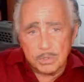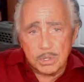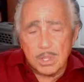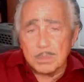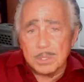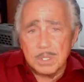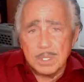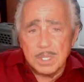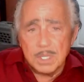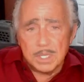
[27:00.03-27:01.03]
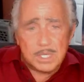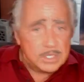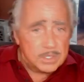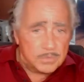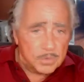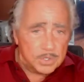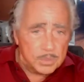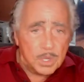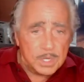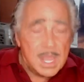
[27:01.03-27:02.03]
Harbor in
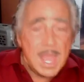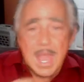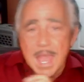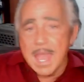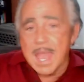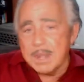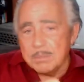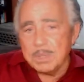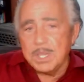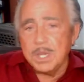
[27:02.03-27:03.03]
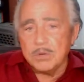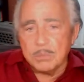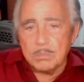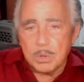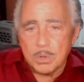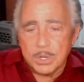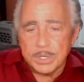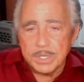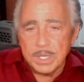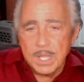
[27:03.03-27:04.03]
1941 and being
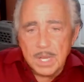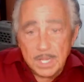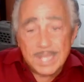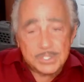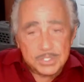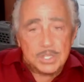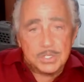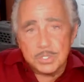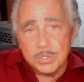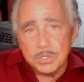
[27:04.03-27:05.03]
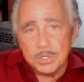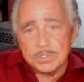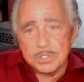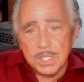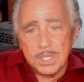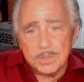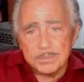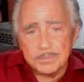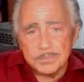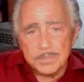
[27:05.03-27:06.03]
reborn less than 2 years later.
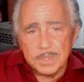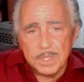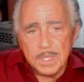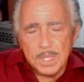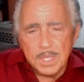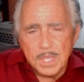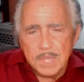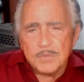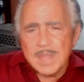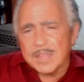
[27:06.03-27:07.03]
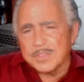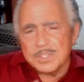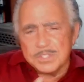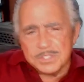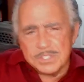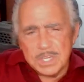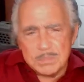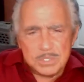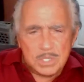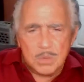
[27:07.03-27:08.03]
In fact, this seems
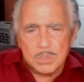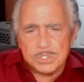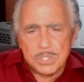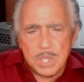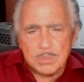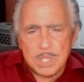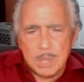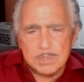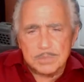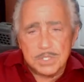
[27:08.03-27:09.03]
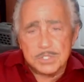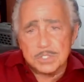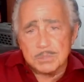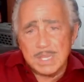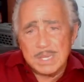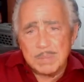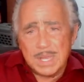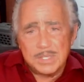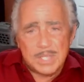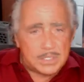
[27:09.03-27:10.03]
to coincide with observations made
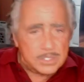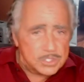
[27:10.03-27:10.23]
by Dr.